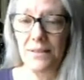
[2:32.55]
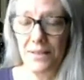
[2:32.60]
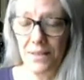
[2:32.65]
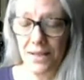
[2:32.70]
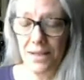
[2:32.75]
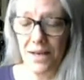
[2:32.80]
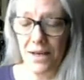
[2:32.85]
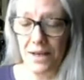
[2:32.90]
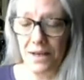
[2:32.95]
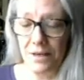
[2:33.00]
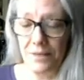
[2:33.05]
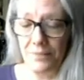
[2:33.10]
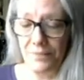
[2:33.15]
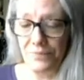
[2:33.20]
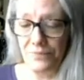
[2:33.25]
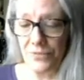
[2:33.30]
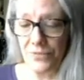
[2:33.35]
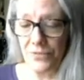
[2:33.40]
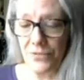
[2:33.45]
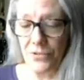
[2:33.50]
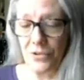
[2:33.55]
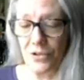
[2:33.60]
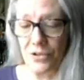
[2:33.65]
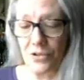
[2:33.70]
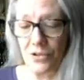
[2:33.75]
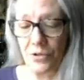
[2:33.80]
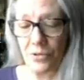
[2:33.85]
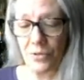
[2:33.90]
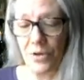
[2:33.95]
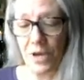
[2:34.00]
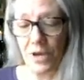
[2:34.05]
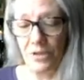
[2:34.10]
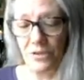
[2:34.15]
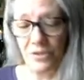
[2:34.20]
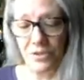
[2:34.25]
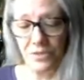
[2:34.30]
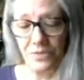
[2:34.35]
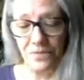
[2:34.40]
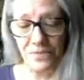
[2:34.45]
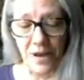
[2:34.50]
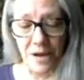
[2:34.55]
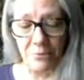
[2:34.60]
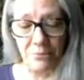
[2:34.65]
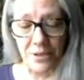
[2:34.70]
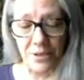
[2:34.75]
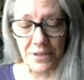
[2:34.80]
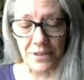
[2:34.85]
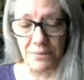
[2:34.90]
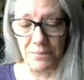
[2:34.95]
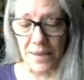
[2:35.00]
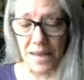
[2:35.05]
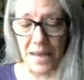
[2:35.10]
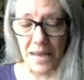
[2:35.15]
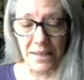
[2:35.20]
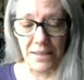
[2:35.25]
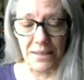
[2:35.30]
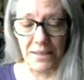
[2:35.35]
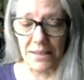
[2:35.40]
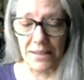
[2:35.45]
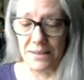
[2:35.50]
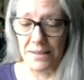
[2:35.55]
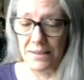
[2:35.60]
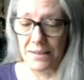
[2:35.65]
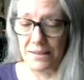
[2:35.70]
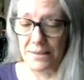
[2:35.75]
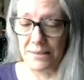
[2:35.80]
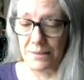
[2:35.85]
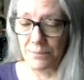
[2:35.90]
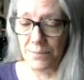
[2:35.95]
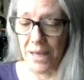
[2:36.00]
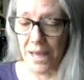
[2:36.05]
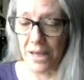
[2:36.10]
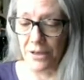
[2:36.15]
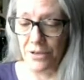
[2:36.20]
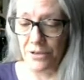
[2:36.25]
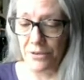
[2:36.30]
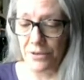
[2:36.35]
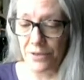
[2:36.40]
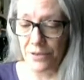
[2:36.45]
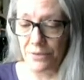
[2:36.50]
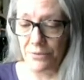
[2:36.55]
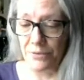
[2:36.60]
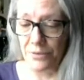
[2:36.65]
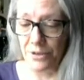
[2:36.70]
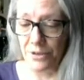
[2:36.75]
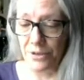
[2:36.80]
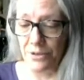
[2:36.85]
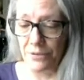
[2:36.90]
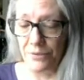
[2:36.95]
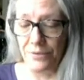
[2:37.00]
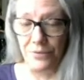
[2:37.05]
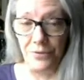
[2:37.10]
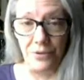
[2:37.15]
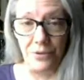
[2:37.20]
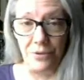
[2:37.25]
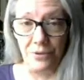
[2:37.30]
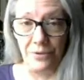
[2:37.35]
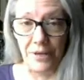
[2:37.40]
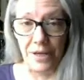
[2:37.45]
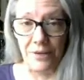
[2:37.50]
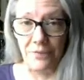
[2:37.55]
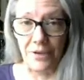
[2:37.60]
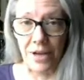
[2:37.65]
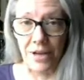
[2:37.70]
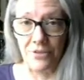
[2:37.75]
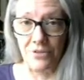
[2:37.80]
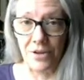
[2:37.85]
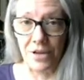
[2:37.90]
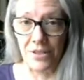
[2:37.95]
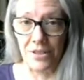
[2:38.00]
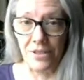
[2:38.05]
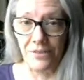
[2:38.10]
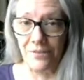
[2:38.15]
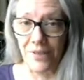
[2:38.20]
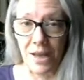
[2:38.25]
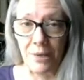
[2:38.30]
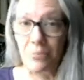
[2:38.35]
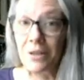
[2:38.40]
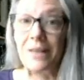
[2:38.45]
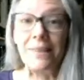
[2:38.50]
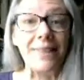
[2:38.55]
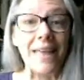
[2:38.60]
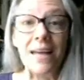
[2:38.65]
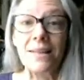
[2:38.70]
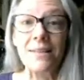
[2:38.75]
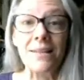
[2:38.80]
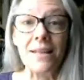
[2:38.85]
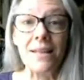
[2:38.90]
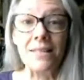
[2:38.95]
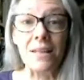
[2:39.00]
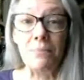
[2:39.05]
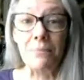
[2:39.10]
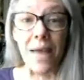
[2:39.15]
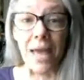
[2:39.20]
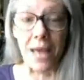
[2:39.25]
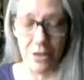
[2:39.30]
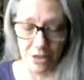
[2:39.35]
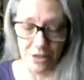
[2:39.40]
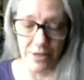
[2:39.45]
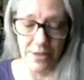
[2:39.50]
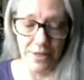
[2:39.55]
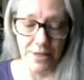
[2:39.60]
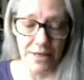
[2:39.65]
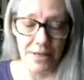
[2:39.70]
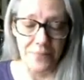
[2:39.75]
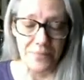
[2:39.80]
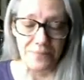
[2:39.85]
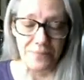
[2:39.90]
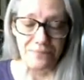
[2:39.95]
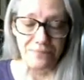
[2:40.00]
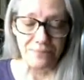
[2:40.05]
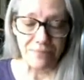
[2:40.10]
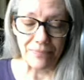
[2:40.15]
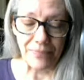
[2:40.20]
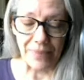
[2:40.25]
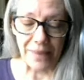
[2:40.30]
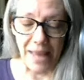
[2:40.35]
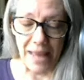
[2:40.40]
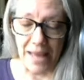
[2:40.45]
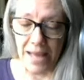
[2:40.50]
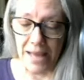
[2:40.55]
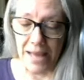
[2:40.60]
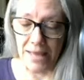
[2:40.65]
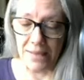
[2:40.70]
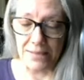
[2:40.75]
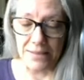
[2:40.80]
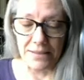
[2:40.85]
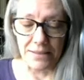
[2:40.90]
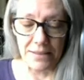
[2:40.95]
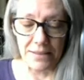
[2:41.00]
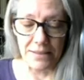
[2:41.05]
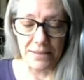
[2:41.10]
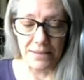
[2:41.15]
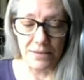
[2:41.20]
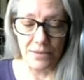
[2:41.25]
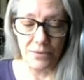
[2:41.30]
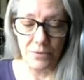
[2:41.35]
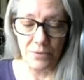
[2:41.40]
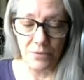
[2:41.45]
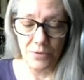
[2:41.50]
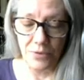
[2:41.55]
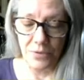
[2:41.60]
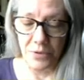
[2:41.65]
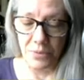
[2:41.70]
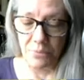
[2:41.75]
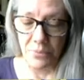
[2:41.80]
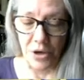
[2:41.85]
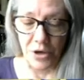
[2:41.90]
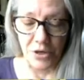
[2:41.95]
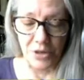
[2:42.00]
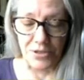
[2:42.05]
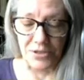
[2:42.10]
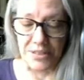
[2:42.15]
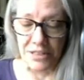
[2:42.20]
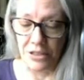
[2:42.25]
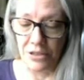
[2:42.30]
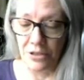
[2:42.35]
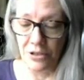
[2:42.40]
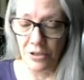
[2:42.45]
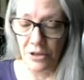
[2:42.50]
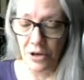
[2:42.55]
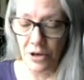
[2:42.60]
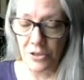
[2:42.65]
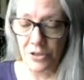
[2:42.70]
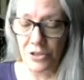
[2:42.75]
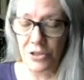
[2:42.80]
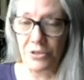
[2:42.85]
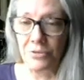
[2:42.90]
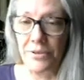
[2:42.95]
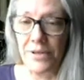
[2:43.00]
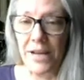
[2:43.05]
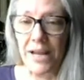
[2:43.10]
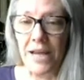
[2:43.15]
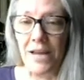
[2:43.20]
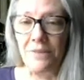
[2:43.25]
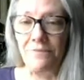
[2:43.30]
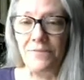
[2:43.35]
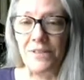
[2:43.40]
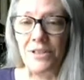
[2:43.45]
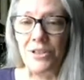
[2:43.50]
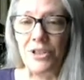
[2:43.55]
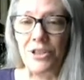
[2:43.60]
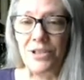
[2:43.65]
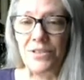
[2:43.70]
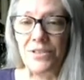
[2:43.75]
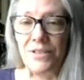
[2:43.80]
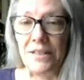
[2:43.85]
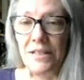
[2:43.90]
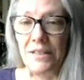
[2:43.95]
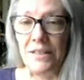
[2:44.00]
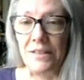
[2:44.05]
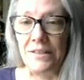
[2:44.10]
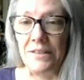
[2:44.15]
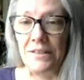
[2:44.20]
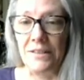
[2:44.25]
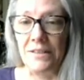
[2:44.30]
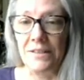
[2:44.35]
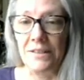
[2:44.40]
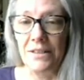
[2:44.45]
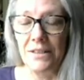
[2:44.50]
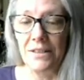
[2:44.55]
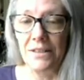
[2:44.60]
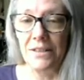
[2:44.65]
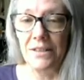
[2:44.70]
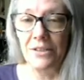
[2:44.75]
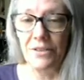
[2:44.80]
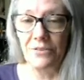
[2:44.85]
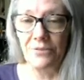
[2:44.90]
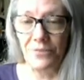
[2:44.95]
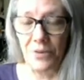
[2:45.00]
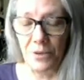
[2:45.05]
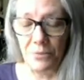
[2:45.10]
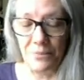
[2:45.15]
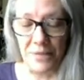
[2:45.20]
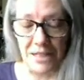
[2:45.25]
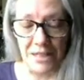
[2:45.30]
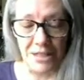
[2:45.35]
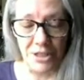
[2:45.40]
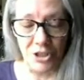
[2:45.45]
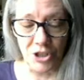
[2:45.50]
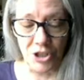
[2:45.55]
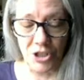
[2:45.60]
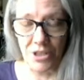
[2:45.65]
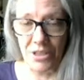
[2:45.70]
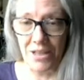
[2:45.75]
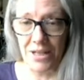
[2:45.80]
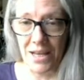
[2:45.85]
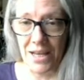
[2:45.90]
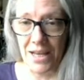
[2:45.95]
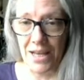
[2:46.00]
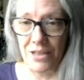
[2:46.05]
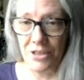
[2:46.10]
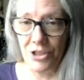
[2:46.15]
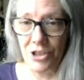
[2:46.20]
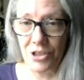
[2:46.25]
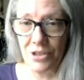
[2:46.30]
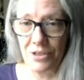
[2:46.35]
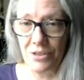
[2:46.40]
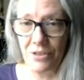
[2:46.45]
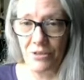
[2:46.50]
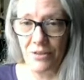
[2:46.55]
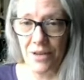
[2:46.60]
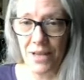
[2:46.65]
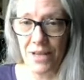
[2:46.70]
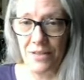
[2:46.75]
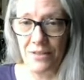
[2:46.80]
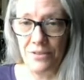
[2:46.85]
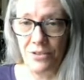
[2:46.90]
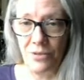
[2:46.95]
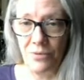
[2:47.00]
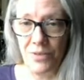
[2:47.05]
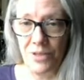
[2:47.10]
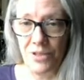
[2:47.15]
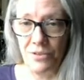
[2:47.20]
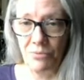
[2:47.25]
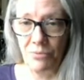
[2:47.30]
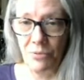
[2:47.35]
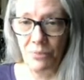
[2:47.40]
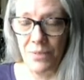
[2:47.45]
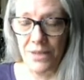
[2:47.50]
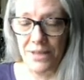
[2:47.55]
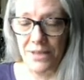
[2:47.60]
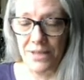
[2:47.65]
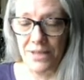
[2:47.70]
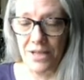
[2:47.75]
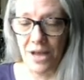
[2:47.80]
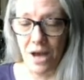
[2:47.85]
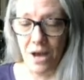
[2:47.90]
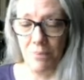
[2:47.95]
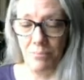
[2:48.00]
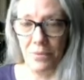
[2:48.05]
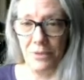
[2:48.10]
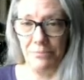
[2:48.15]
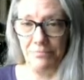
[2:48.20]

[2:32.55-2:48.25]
um, two colors of fabric, the backing and the patterned. And, you know, if you don't have contrasting fabric, that doesn't matter. And the marks here are two and a half inches in from each edge. Okay, so this will be the top.